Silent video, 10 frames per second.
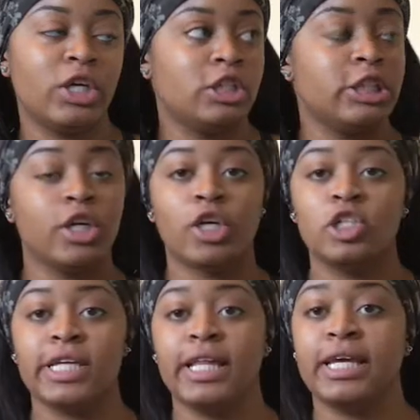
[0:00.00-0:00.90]
It's your girl
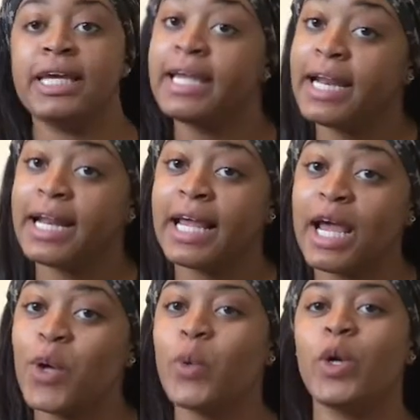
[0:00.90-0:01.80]
Jayla
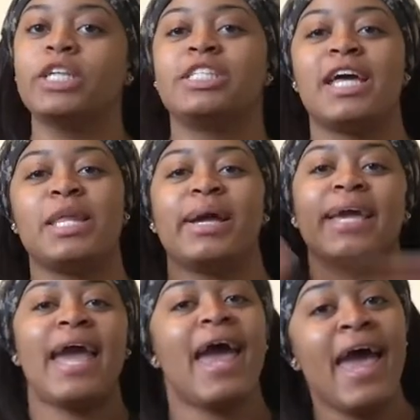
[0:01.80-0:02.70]
Kenedi, or Jayla
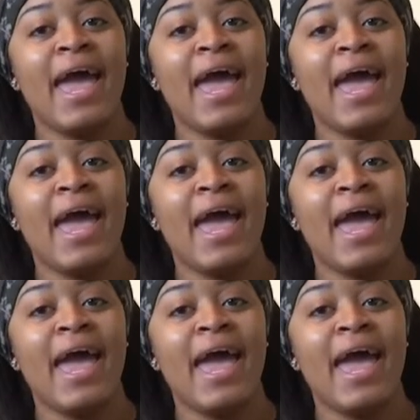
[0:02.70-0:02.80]
K.